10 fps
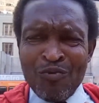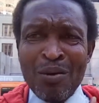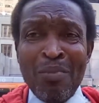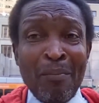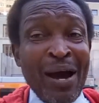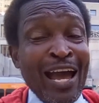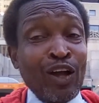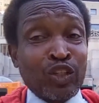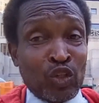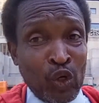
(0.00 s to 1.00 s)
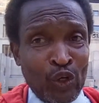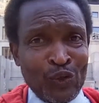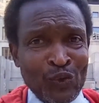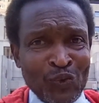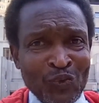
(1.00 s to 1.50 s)
Remember, I also told
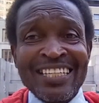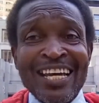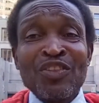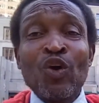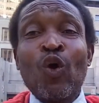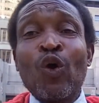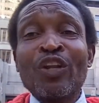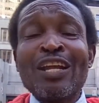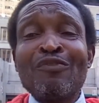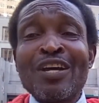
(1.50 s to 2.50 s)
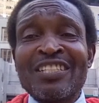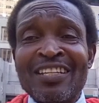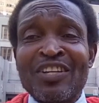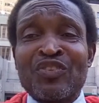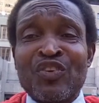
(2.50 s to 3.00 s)
you, the only
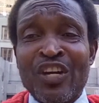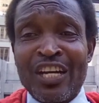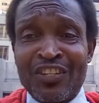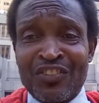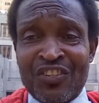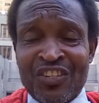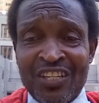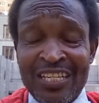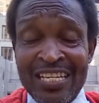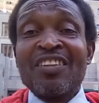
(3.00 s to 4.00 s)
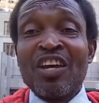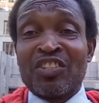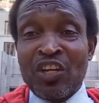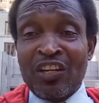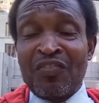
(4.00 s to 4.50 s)
reason they change the
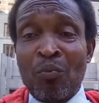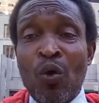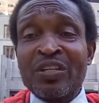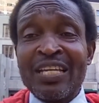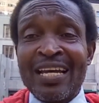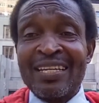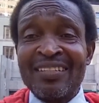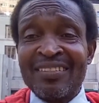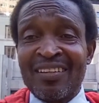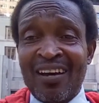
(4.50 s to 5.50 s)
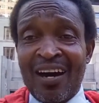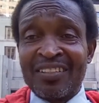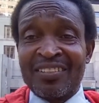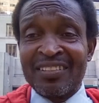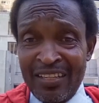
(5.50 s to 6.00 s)
Son of the Most High,
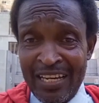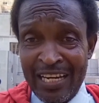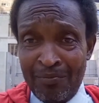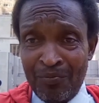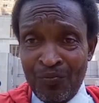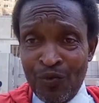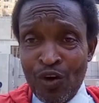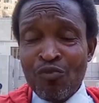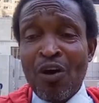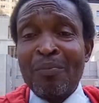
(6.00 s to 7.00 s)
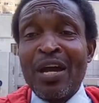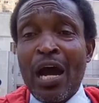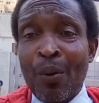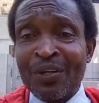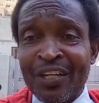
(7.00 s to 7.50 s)
God's name, from
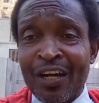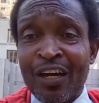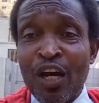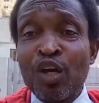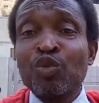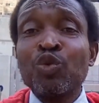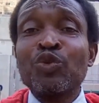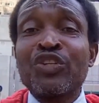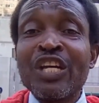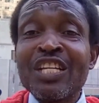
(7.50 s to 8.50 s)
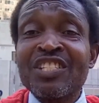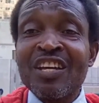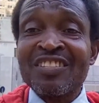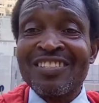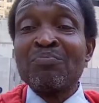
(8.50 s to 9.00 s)
Yahawasha to
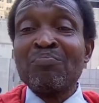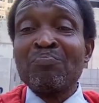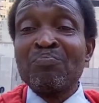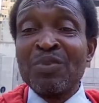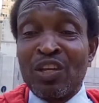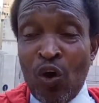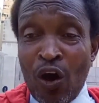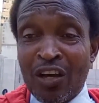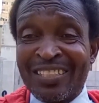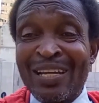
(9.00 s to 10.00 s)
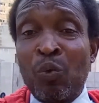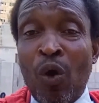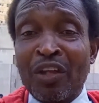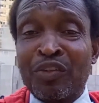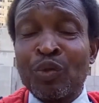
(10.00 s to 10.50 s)
Jesus, because they
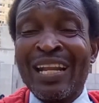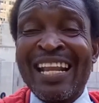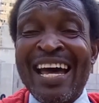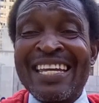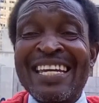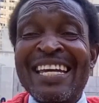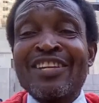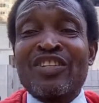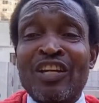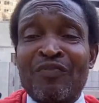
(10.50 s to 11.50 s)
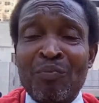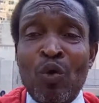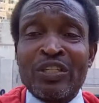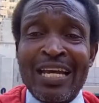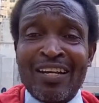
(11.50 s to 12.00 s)
wanted to lie in the Son of the
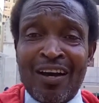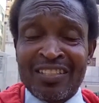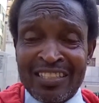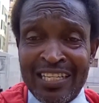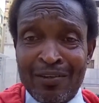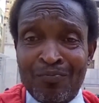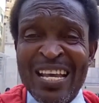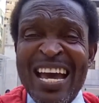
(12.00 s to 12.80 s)
Most High, God's name.